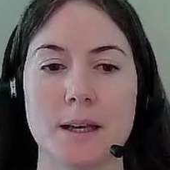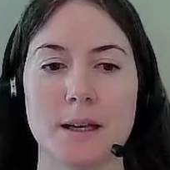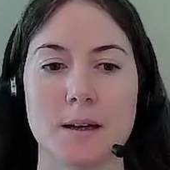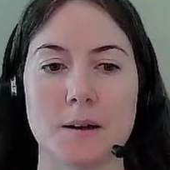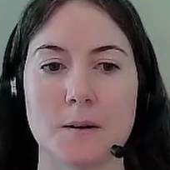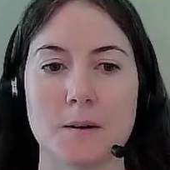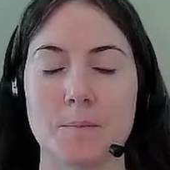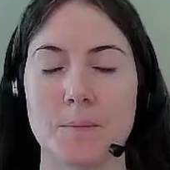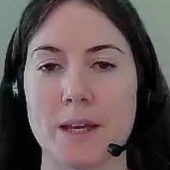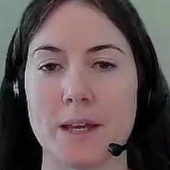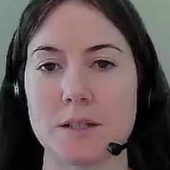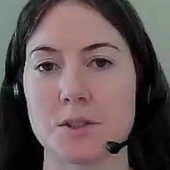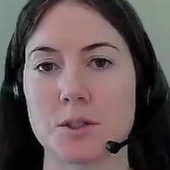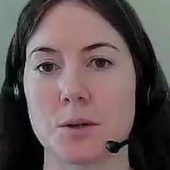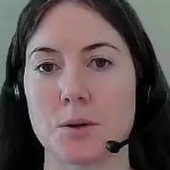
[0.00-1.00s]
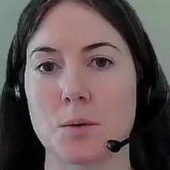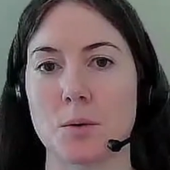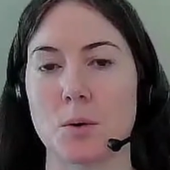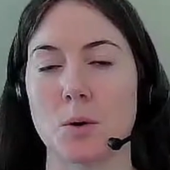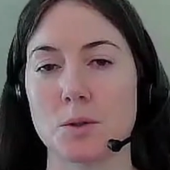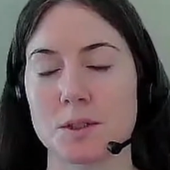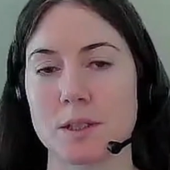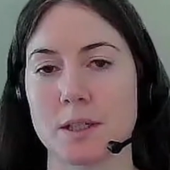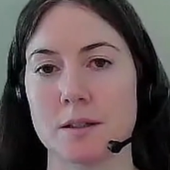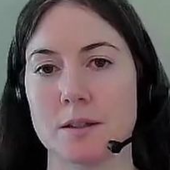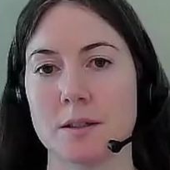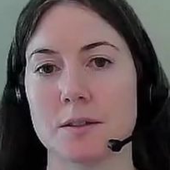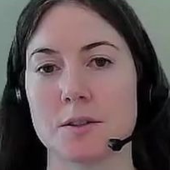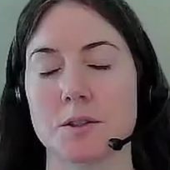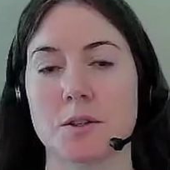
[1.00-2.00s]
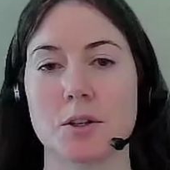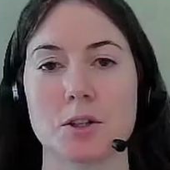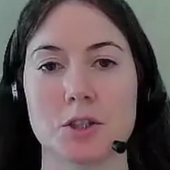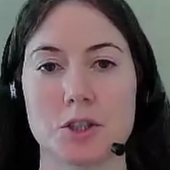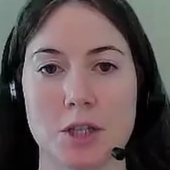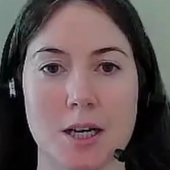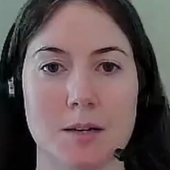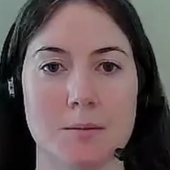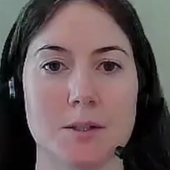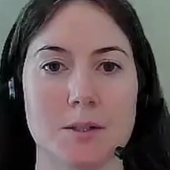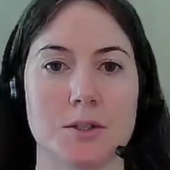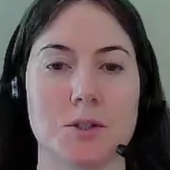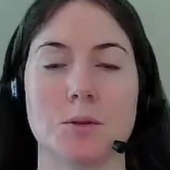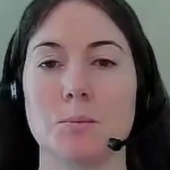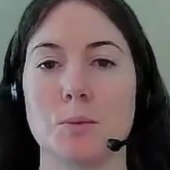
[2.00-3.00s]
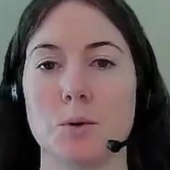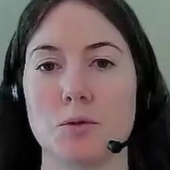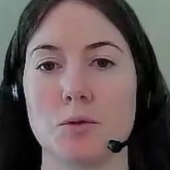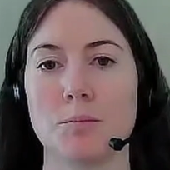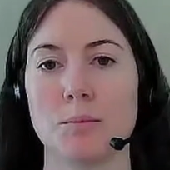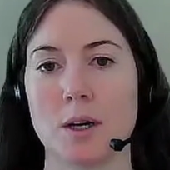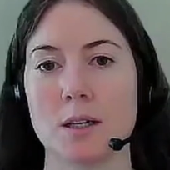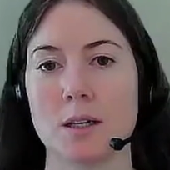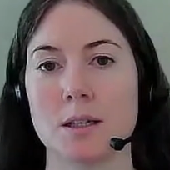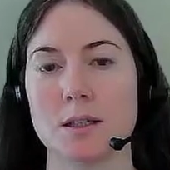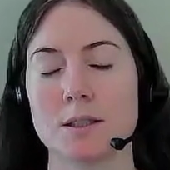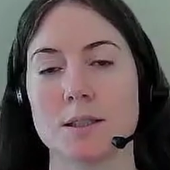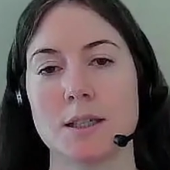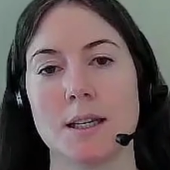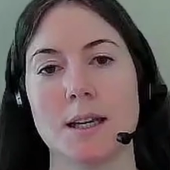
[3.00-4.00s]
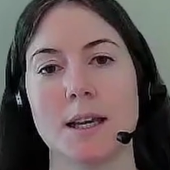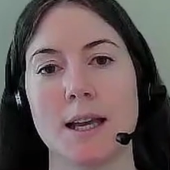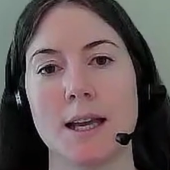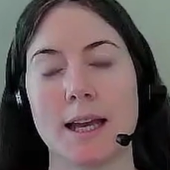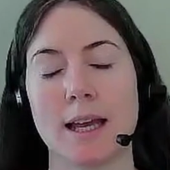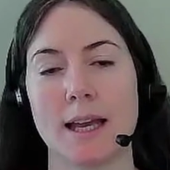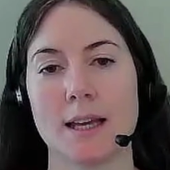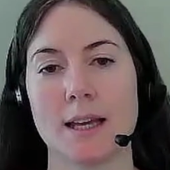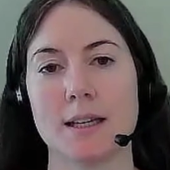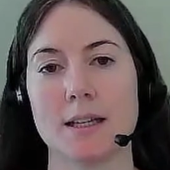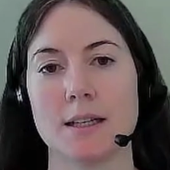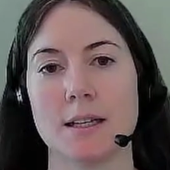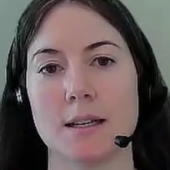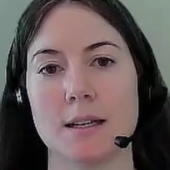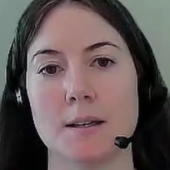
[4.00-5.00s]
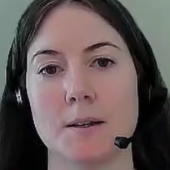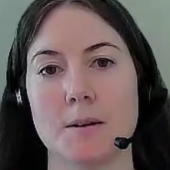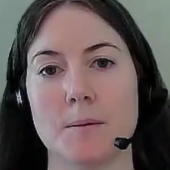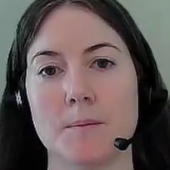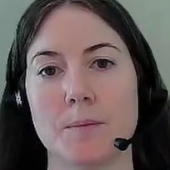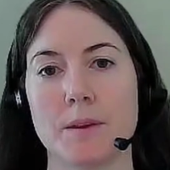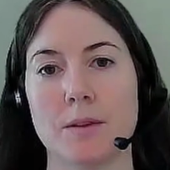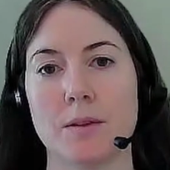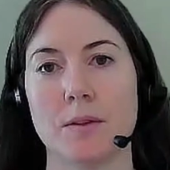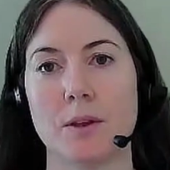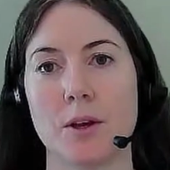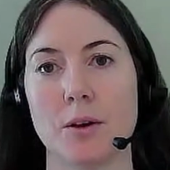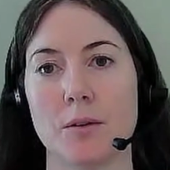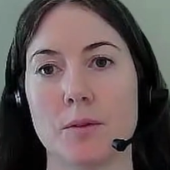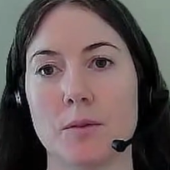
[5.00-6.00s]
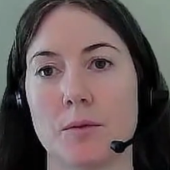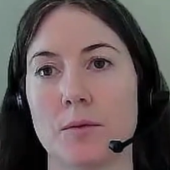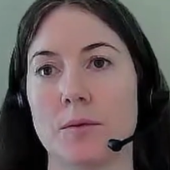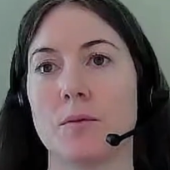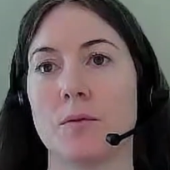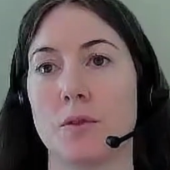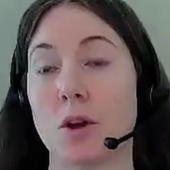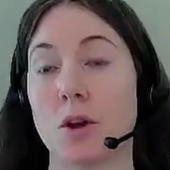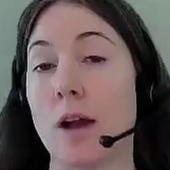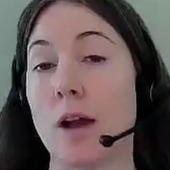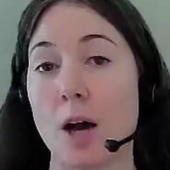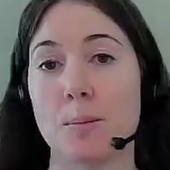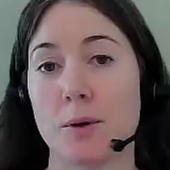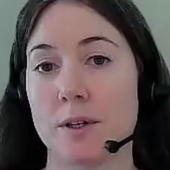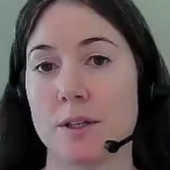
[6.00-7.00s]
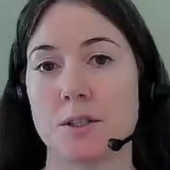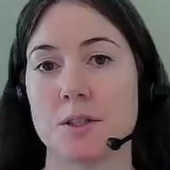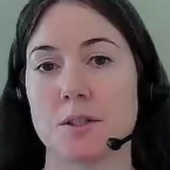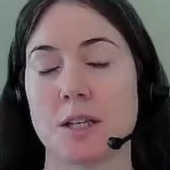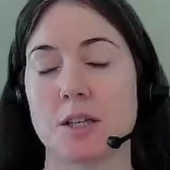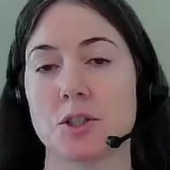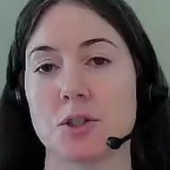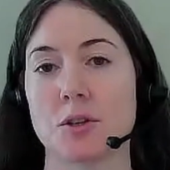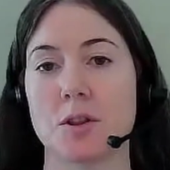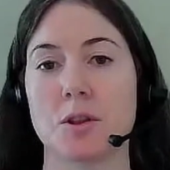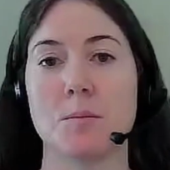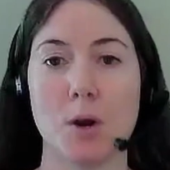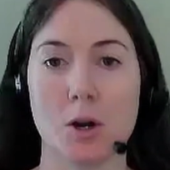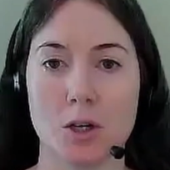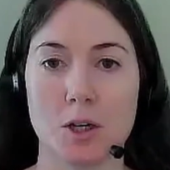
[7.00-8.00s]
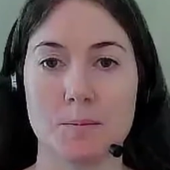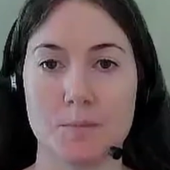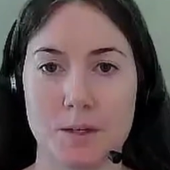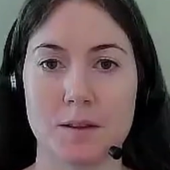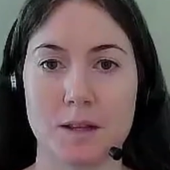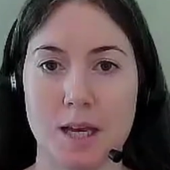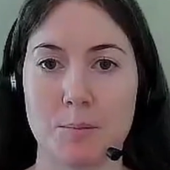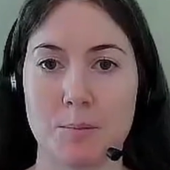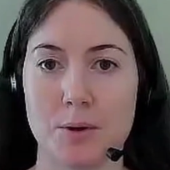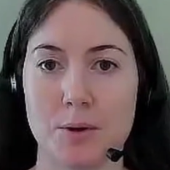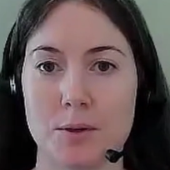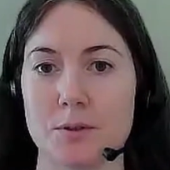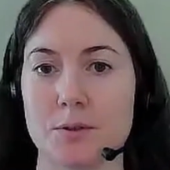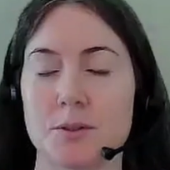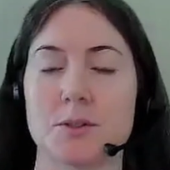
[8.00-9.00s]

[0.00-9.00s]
And so wholesalers, their job is to move product, and their output is essentially the markup that they produce.